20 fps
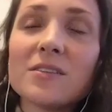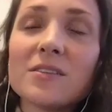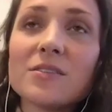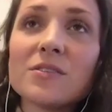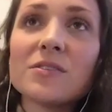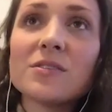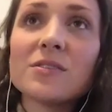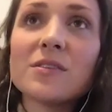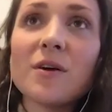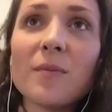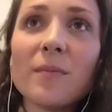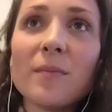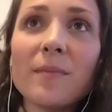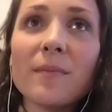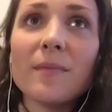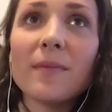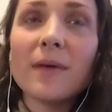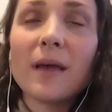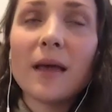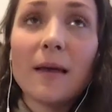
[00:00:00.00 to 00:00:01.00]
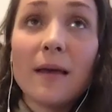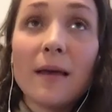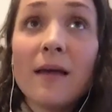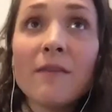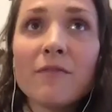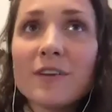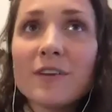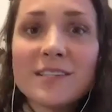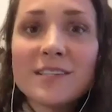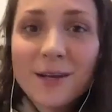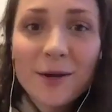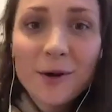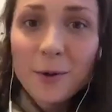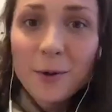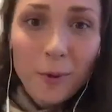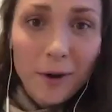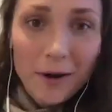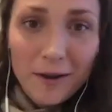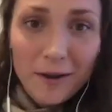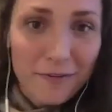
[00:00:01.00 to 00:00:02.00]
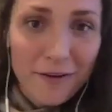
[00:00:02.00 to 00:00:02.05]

so every single one of